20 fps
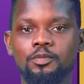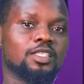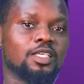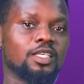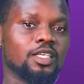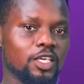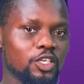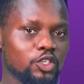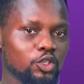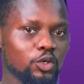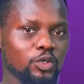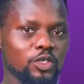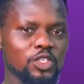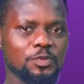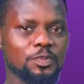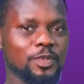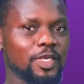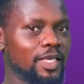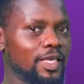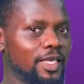The nation
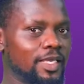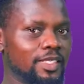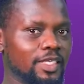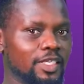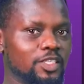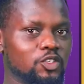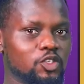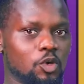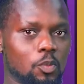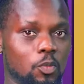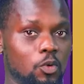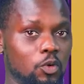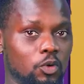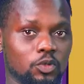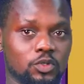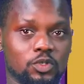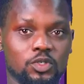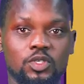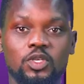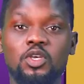spearheaded
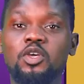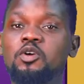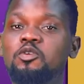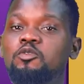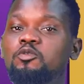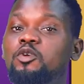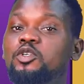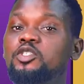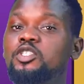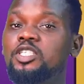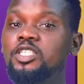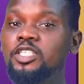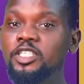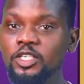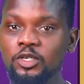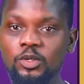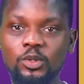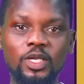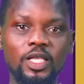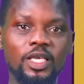support for the
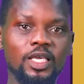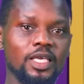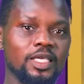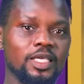newly